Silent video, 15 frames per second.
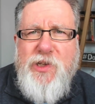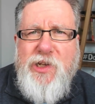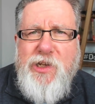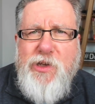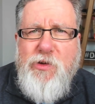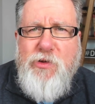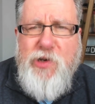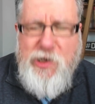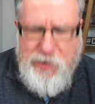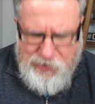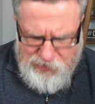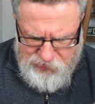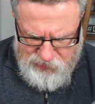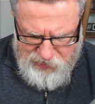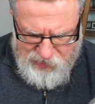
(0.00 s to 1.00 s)
little
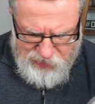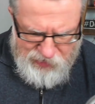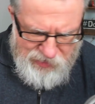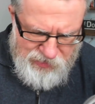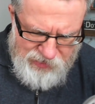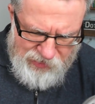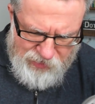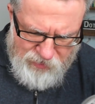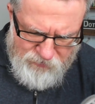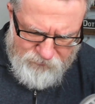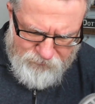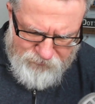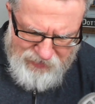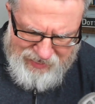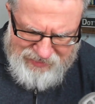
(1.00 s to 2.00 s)
utilities in it, things like your
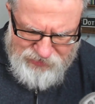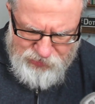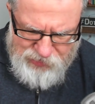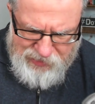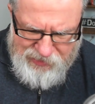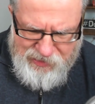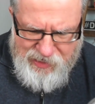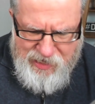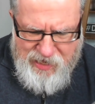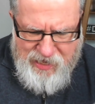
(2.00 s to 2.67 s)
flashlight